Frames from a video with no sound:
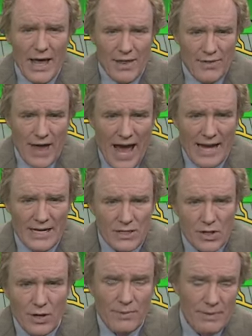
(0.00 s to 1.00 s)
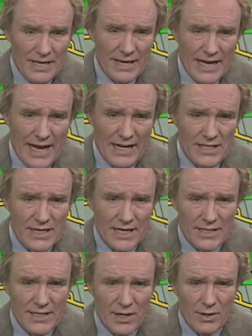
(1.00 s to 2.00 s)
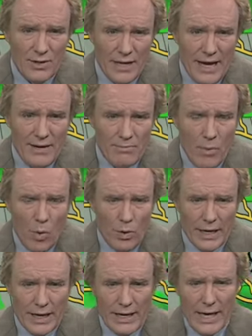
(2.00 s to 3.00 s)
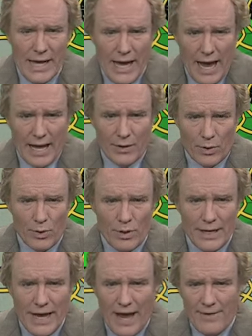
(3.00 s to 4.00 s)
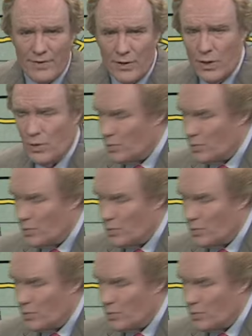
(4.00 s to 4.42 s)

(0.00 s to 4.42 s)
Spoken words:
That is going to be the case until late morning and early afternoon.